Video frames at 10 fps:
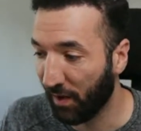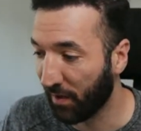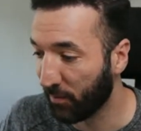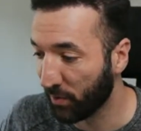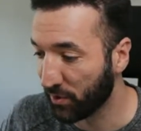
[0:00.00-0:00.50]

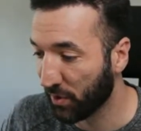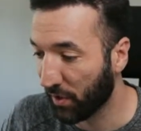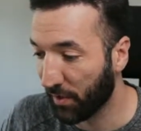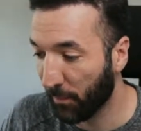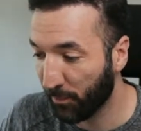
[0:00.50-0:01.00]
which
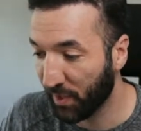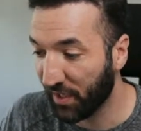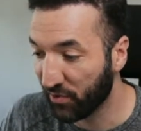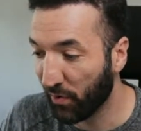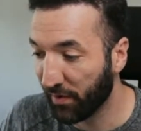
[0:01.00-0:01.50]
are
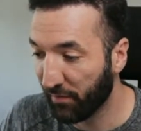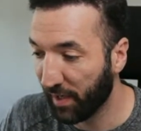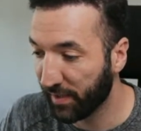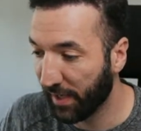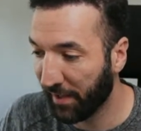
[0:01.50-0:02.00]
doing
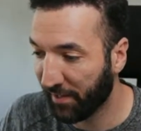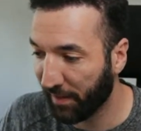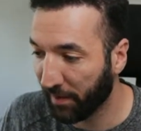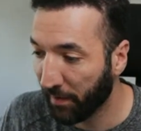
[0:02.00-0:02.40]
fantastic.